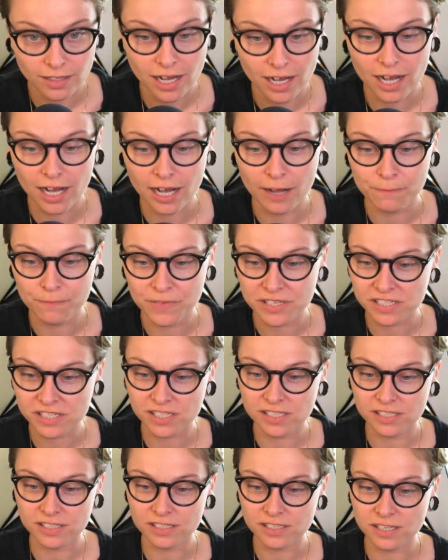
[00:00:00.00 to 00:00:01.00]
um, this
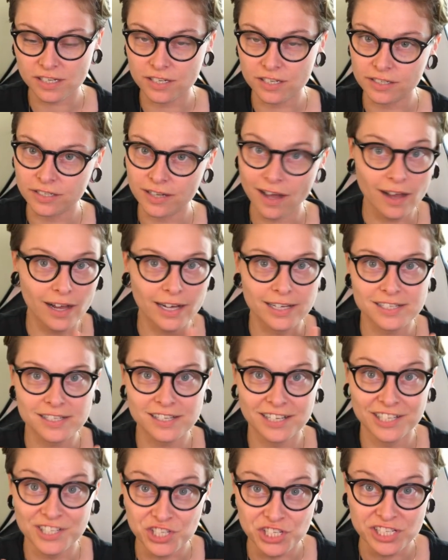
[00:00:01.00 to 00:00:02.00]
is
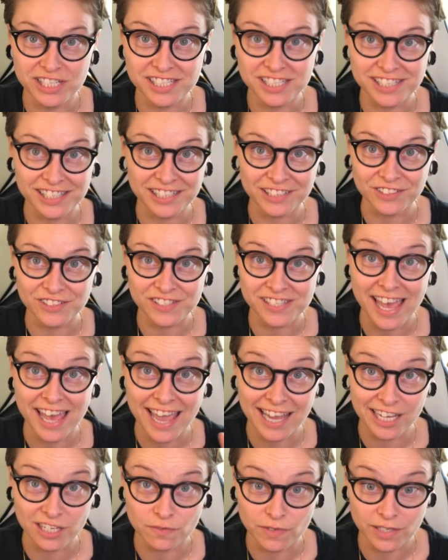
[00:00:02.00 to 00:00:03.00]
not a G Skills
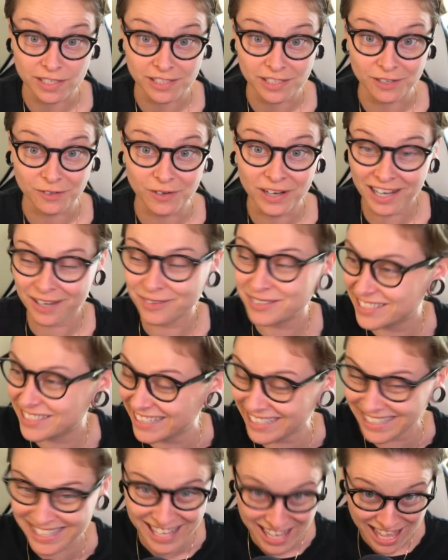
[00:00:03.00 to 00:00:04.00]
hate video. I was
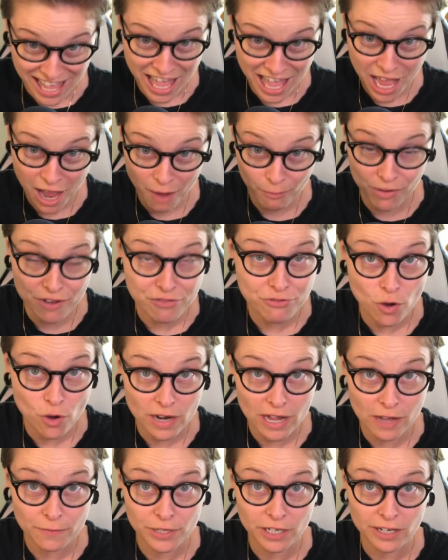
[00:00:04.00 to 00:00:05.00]
gonna, I'm gonna throw
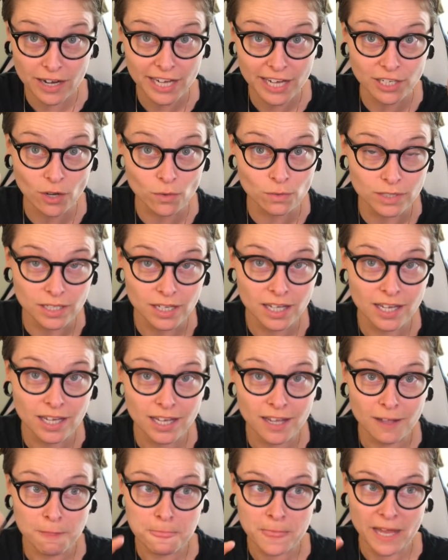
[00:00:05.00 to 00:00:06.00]
it out there. I don't,
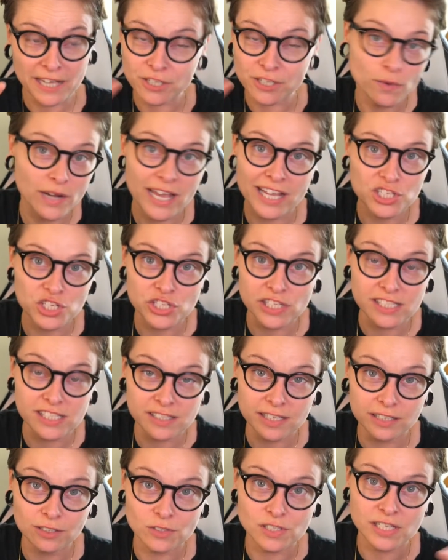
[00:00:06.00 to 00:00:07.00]
I don't hate G
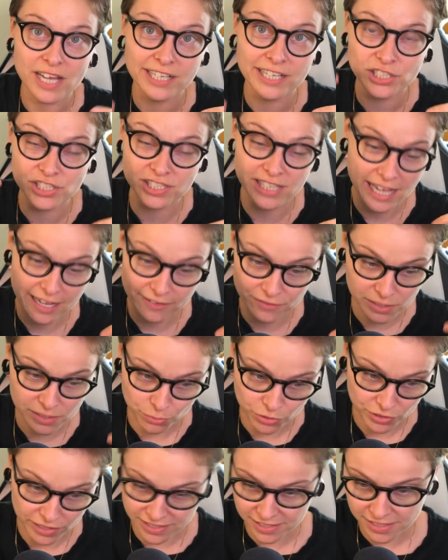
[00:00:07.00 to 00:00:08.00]
skills, I just have
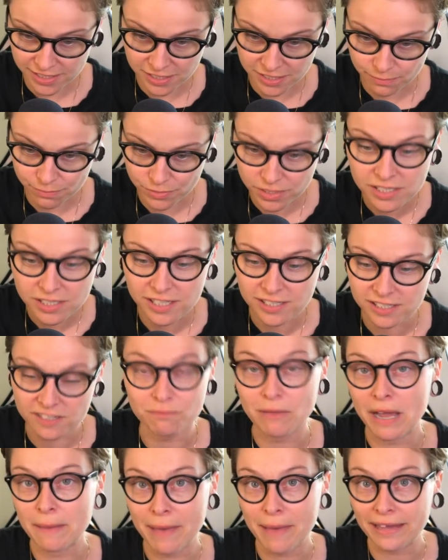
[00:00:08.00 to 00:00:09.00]
some criticisms because
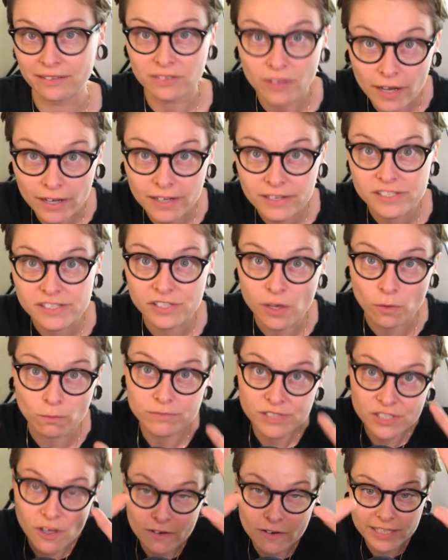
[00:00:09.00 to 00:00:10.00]
of my bad luck. So,
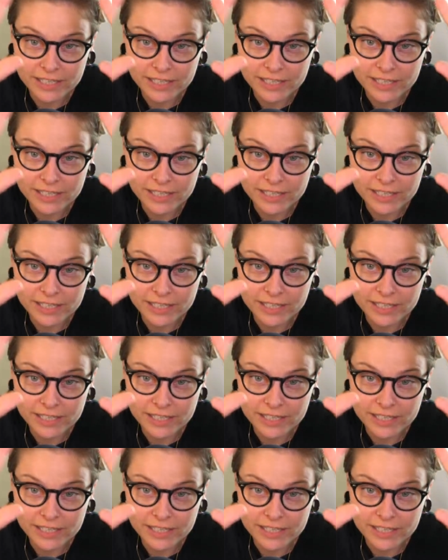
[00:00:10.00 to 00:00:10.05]
sorry,